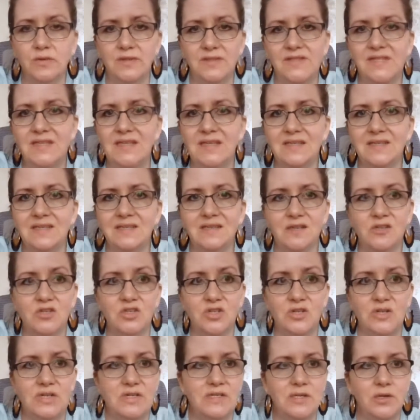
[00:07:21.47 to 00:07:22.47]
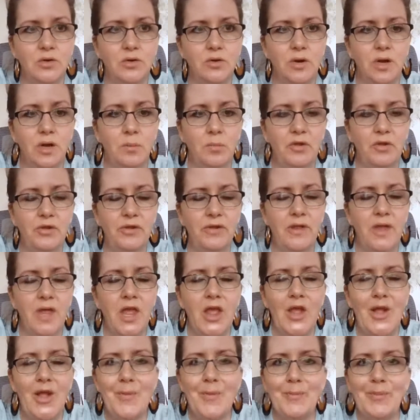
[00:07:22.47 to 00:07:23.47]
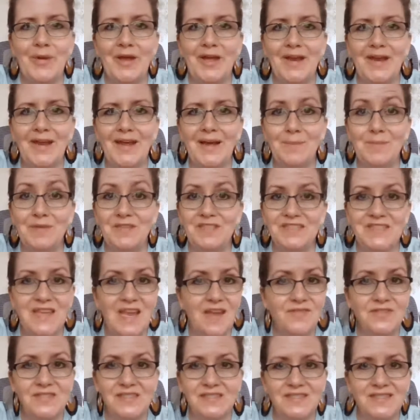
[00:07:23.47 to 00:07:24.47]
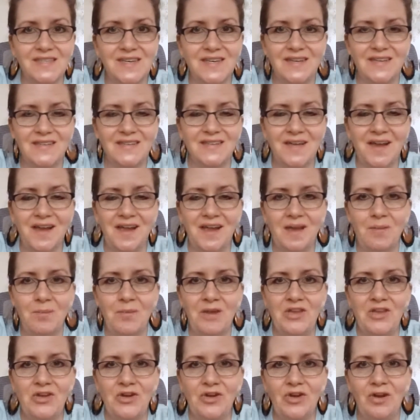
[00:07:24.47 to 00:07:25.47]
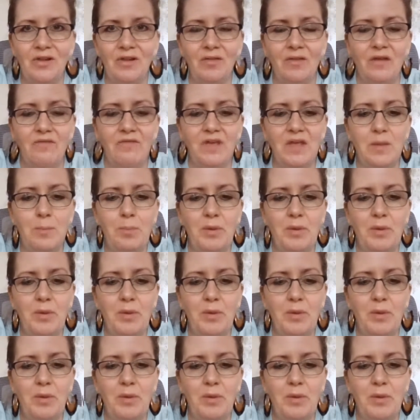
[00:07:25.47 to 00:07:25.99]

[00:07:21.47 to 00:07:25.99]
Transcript: It's an extension. It's incredible, but it saves a ton of time and you're going to love it.